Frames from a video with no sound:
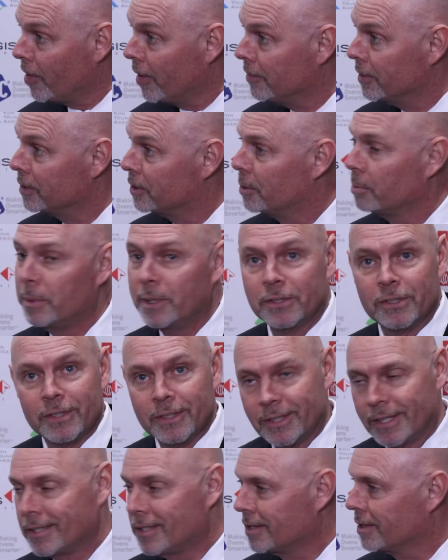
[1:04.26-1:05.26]
of it to be
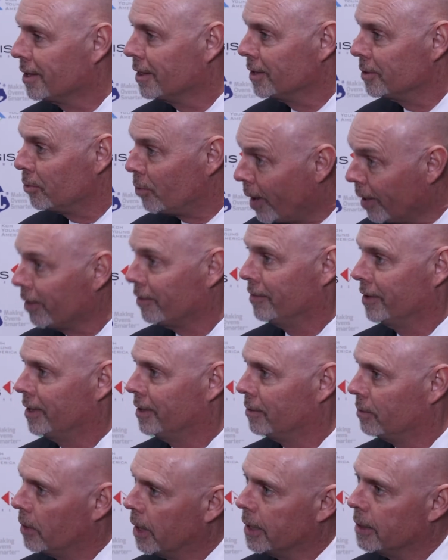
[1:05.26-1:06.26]
statistically relevant,
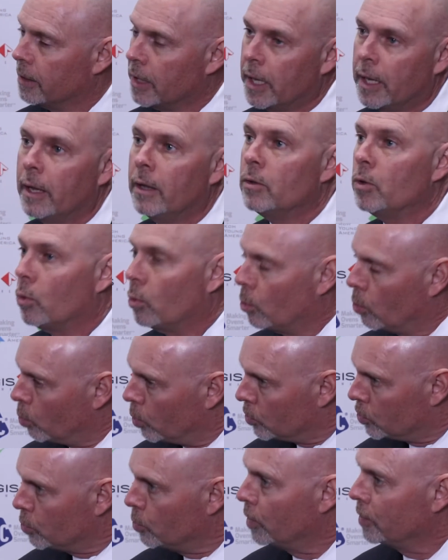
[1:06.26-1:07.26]
right?
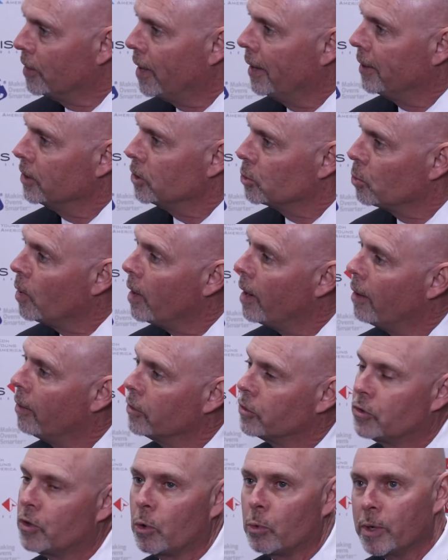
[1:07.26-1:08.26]
We're doing that as well.
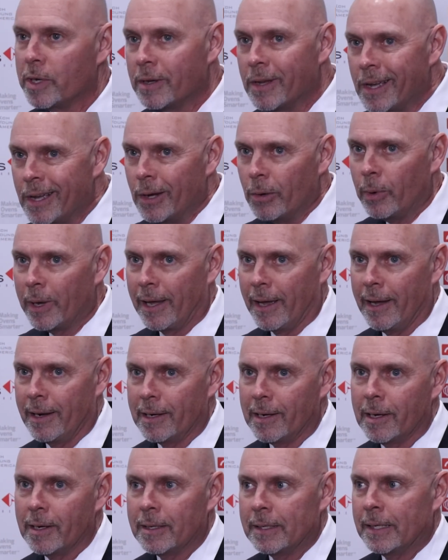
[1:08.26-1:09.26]
So we kind
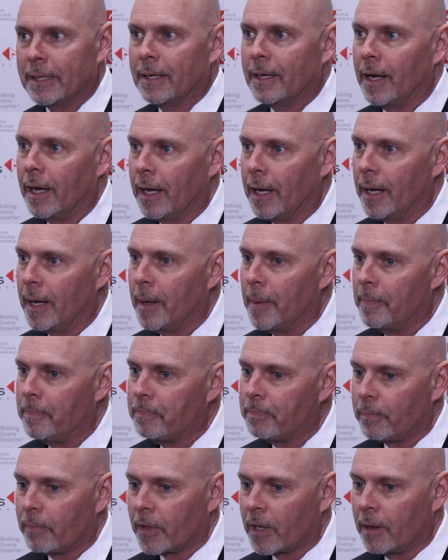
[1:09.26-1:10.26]
of
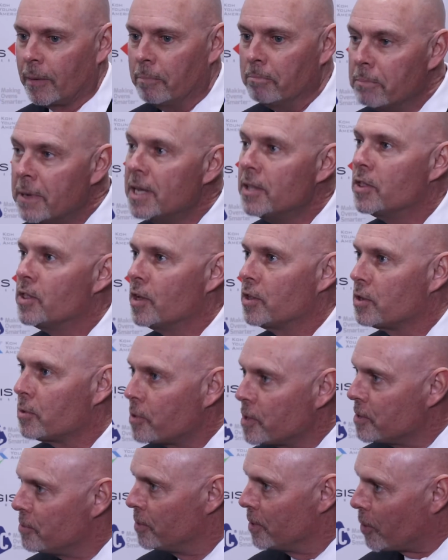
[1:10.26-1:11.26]
meet the
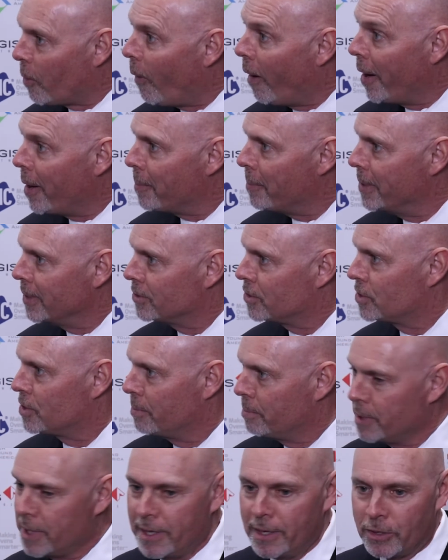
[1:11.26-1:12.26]
three requirements to
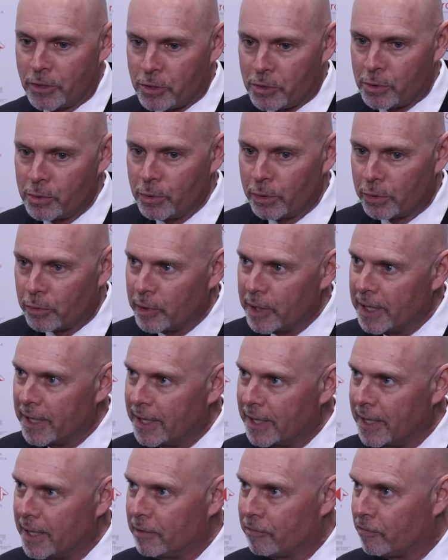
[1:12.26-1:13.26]
be true
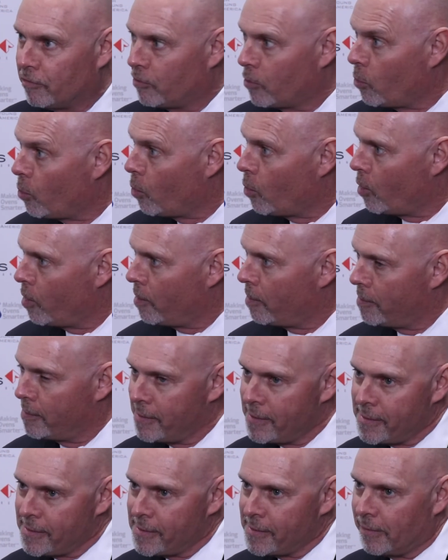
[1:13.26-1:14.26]
3D for
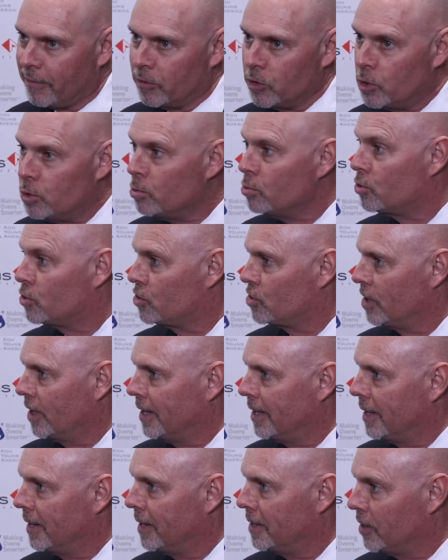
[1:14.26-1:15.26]
use
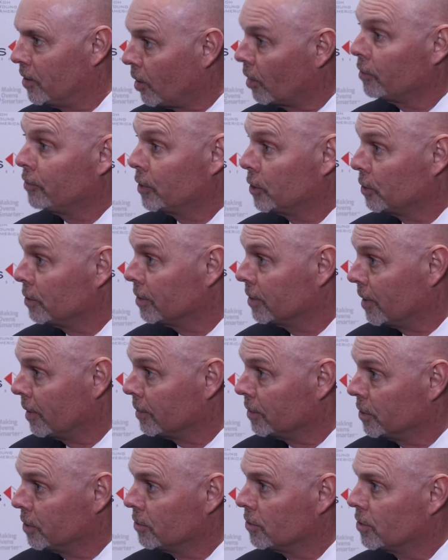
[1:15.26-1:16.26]
in an artificial
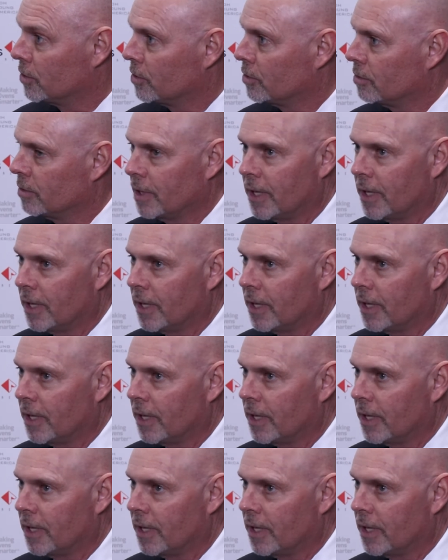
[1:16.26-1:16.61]
intelligence